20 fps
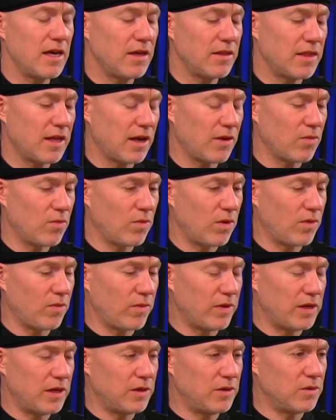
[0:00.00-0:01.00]
that what
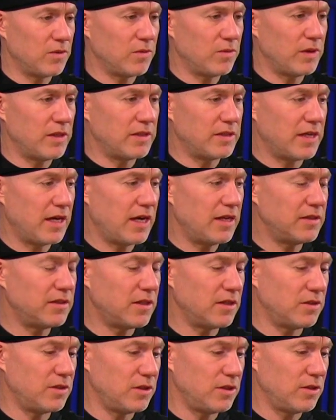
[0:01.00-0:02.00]
we tend
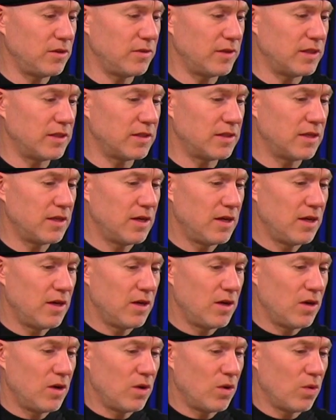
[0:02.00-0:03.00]
to do is
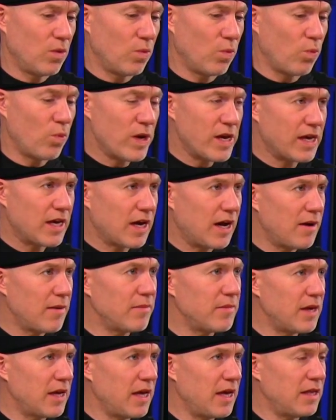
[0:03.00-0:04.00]
we come
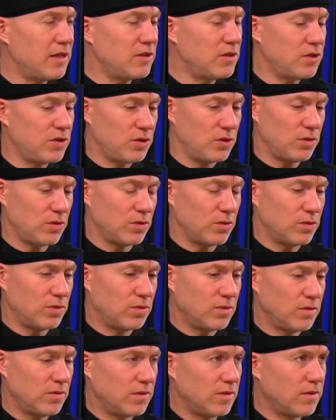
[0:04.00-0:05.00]
into
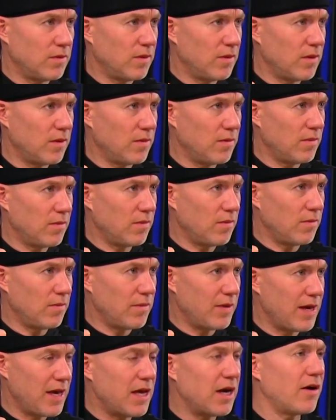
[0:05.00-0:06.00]

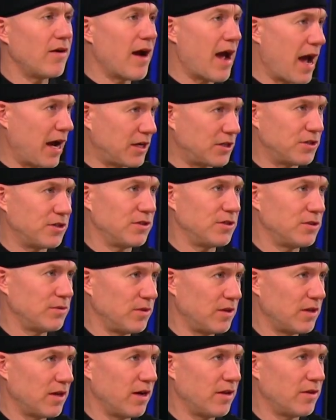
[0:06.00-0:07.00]
interactions
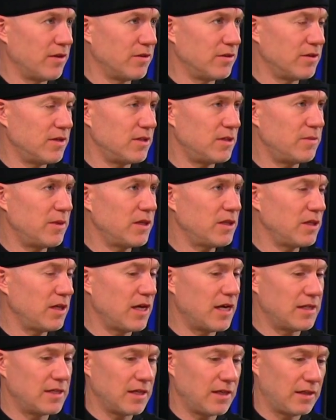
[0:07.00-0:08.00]
with others, especially
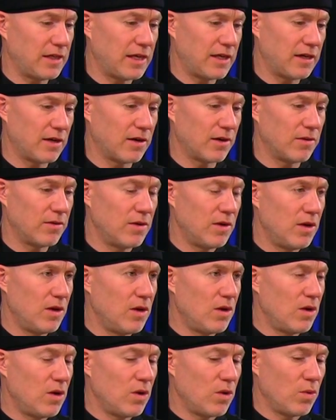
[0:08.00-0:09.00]
as a leader,
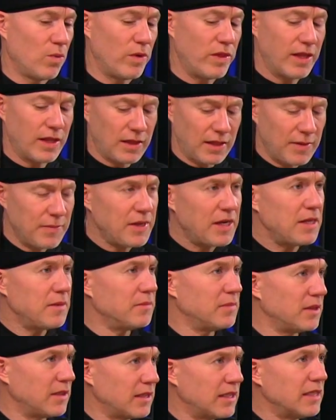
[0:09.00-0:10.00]
with a limiting
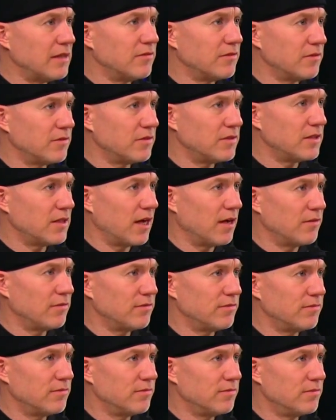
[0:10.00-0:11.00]
belief of stuff.
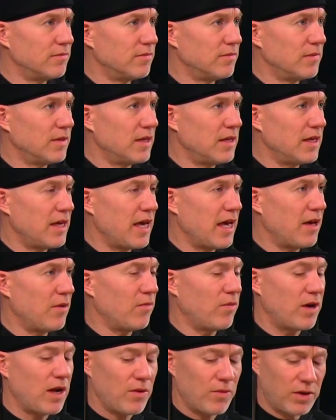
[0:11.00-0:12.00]
And
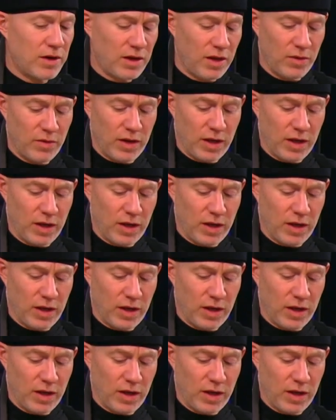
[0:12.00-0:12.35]
what I really want to